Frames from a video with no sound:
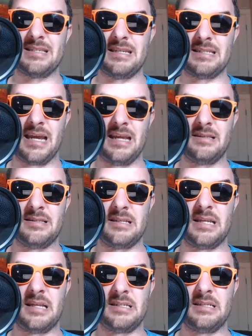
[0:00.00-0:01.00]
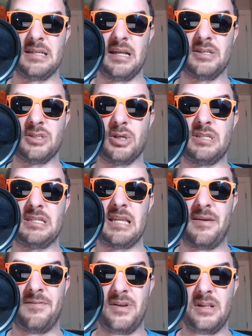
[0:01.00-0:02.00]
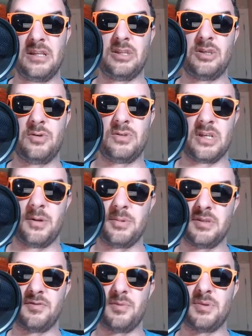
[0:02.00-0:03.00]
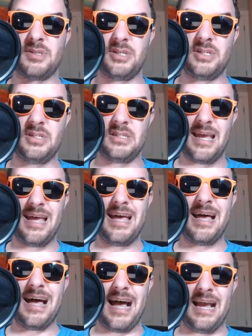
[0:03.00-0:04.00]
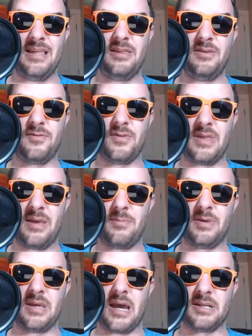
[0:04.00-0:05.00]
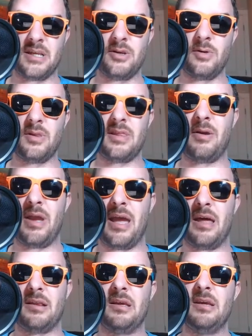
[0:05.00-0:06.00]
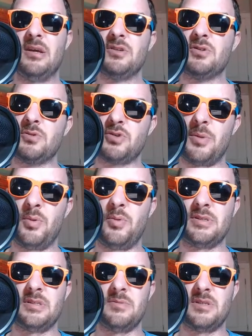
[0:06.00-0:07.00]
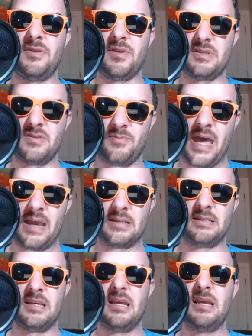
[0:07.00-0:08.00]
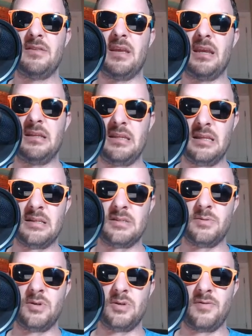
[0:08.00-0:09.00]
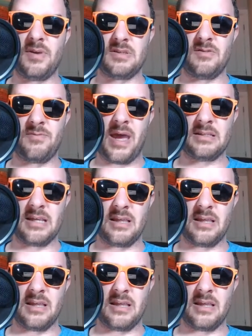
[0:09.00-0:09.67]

Titans. The Tennessee Titans could definitely use a couple different positions. I think for them, gosh, I know that they had some trouble with some defensive backs. They needed some new defensive backs.